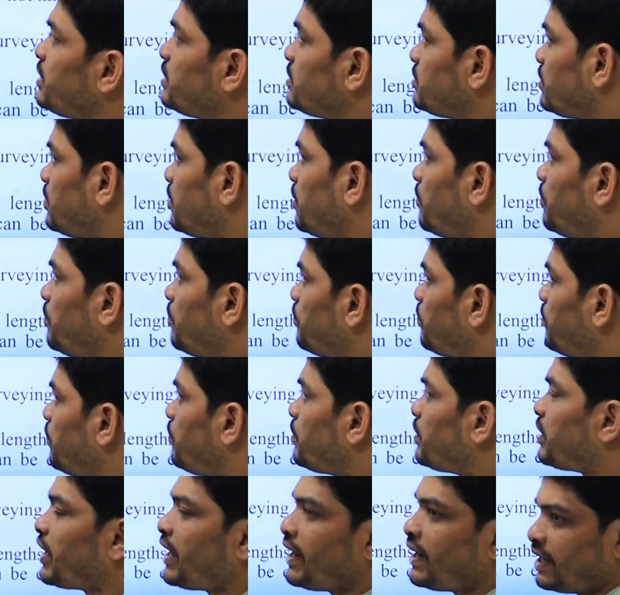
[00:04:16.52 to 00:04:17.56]
is
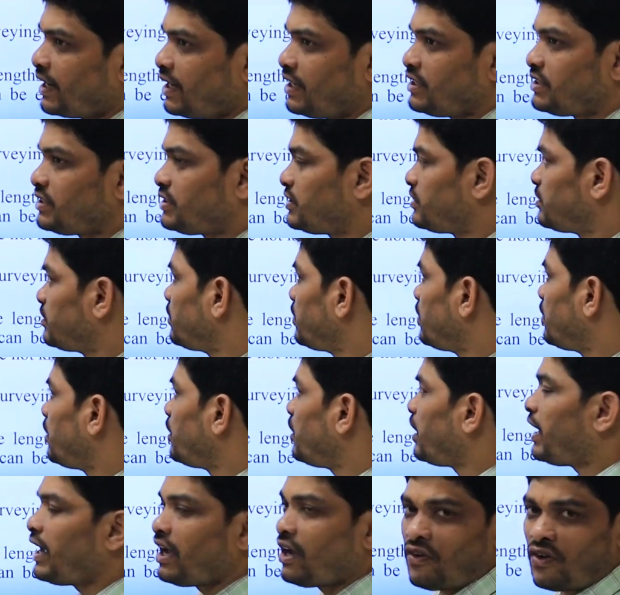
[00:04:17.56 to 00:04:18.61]
triangulation.
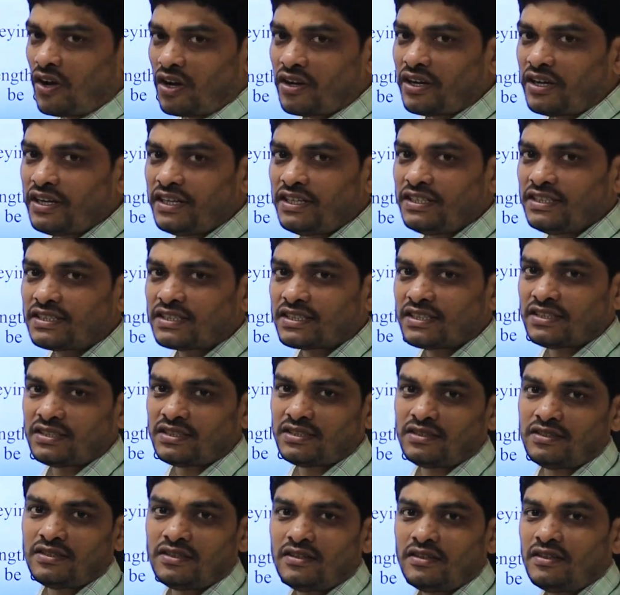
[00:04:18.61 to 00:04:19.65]
I have already
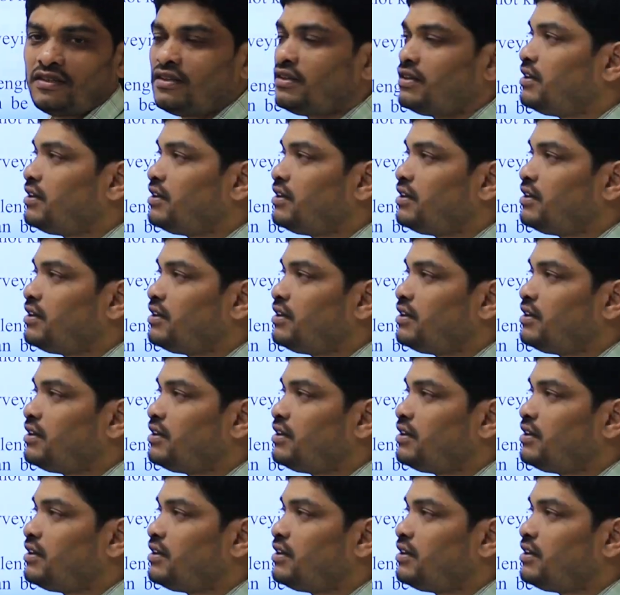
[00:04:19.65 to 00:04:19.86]
discussed it.